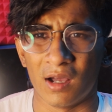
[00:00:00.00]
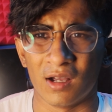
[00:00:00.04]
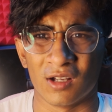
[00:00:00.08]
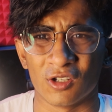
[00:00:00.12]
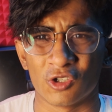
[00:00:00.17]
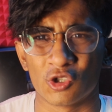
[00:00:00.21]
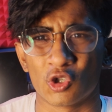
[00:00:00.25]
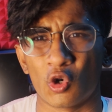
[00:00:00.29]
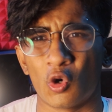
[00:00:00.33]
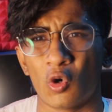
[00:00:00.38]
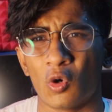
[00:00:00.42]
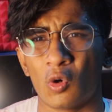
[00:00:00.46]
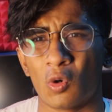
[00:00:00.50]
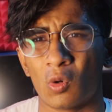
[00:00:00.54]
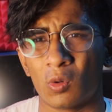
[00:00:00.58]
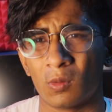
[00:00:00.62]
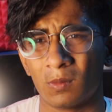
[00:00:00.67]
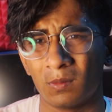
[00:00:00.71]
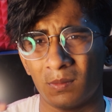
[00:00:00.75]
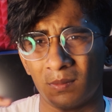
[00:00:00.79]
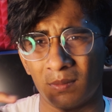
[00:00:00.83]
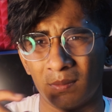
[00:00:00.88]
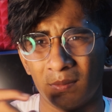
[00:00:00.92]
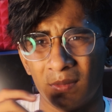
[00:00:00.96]

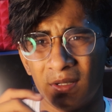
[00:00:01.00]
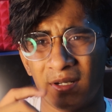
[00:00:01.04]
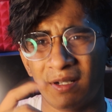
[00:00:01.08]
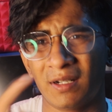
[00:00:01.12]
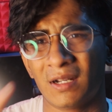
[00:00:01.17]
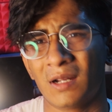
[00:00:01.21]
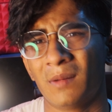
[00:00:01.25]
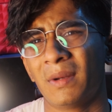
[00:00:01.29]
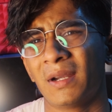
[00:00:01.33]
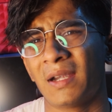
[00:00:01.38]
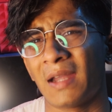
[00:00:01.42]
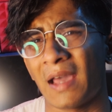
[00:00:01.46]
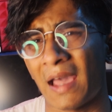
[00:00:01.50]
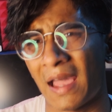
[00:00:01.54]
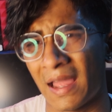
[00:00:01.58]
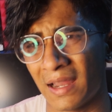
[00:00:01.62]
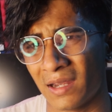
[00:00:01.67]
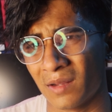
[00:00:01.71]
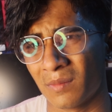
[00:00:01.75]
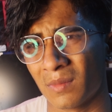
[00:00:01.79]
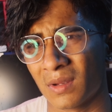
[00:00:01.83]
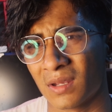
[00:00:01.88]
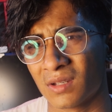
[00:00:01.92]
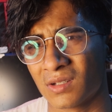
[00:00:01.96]
show little bit
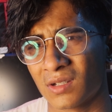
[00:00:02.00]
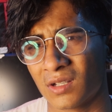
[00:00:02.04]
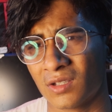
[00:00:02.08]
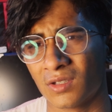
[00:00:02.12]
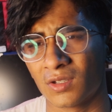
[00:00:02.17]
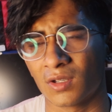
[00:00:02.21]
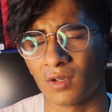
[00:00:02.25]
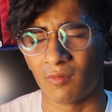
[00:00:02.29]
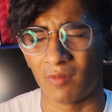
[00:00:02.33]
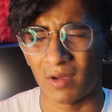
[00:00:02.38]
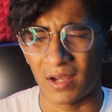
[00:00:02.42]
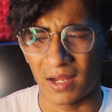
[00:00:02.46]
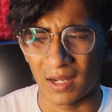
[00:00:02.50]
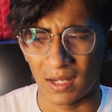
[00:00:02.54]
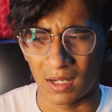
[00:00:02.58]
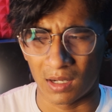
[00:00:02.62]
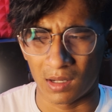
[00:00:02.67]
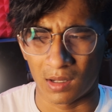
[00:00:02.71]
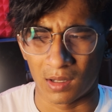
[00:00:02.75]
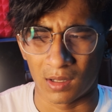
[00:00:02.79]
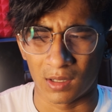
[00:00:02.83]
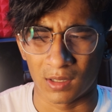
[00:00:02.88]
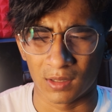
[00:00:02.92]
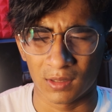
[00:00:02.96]
animations
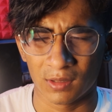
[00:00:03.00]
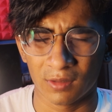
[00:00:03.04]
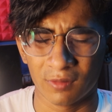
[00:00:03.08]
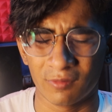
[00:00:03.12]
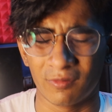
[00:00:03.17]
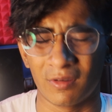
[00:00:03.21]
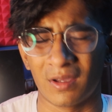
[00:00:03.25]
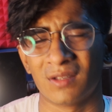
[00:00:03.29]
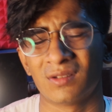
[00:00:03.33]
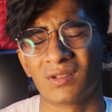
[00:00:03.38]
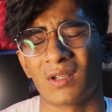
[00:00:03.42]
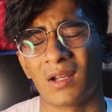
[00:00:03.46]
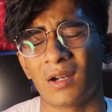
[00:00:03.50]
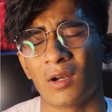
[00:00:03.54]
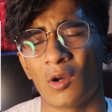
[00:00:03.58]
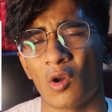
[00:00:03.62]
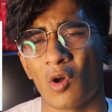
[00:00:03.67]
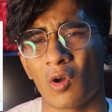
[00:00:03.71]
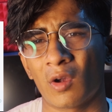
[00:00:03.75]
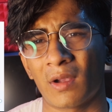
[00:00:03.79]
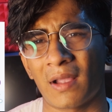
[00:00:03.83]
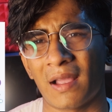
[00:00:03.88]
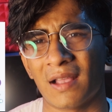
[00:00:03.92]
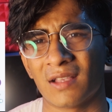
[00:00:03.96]
while face
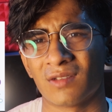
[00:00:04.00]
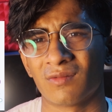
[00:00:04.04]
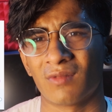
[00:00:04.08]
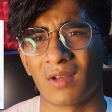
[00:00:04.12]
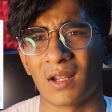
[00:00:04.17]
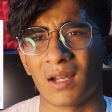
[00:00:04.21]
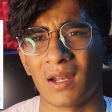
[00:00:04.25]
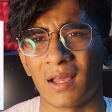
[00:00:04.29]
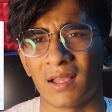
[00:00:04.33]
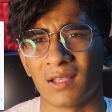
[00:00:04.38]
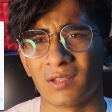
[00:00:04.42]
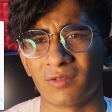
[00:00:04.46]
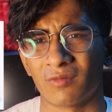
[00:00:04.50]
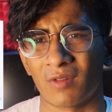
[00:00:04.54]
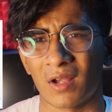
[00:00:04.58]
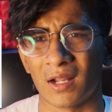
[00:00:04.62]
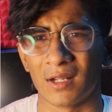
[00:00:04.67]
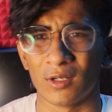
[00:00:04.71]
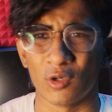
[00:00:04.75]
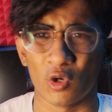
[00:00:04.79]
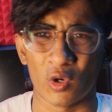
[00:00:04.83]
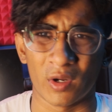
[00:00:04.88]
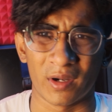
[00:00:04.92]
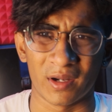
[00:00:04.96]
unlock as well as
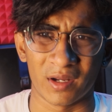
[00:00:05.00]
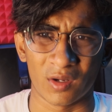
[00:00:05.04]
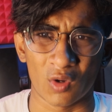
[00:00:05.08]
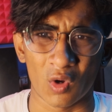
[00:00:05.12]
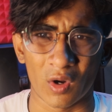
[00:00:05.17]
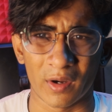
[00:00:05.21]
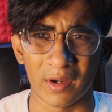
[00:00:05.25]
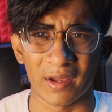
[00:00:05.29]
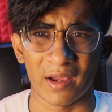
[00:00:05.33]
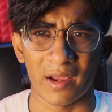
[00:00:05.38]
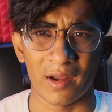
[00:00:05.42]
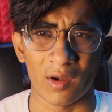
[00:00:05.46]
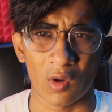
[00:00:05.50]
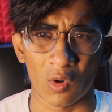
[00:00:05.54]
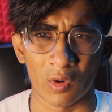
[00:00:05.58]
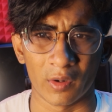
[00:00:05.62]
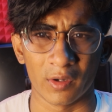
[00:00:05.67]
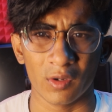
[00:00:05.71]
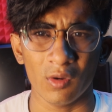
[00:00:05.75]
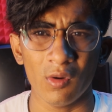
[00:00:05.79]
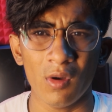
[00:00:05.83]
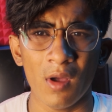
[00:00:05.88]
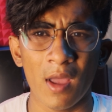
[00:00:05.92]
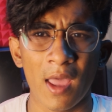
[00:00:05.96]
while you are recording an
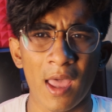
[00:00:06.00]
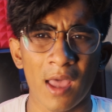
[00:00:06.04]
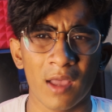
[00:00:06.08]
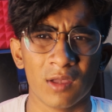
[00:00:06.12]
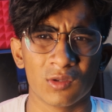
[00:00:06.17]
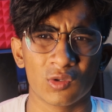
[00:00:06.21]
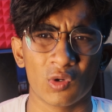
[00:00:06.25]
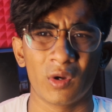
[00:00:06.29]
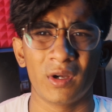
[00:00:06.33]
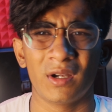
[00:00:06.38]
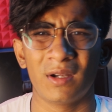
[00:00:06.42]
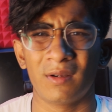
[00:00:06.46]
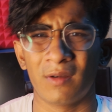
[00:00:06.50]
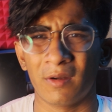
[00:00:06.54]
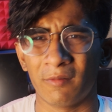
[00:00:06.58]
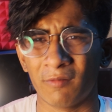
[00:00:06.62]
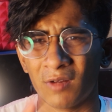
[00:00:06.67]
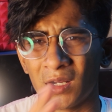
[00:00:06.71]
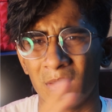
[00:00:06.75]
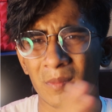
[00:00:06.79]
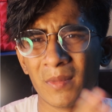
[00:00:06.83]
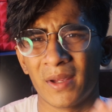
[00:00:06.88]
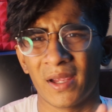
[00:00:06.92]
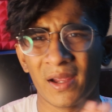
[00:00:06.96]
audio. So it
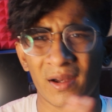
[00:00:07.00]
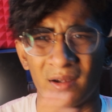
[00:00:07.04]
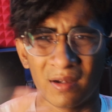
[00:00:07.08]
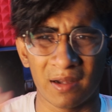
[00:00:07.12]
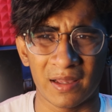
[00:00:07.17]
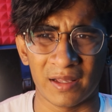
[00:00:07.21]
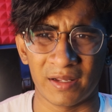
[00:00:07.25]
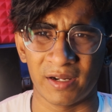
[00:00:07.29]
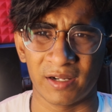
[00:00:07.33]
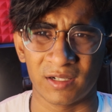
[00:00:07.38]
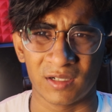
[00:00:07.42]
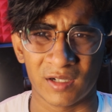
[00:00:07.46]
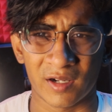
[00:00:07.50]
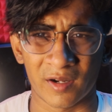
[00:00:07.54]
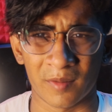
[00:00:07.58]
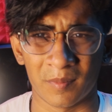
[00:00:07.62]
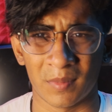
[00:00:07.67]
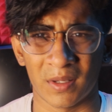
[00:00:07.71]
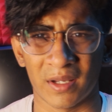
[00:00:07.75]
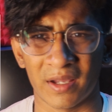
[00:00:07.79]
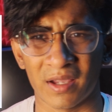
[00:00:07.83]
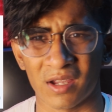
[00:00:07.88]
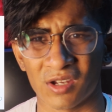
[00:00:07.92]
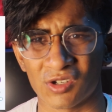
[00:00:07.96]
will be a direct
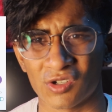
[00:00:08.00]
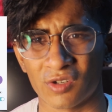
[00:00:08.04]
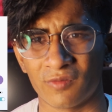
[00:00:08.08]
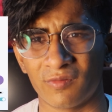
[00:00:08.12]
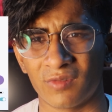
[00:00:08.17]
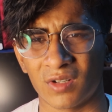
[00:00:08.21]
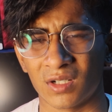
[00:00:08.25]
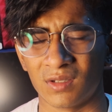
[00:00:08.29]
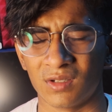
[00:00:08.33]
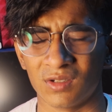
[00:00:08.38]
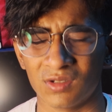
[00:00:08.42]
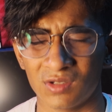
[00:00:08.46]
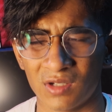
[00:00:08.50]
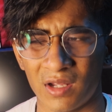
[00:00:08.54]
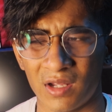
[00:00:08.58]
replication for this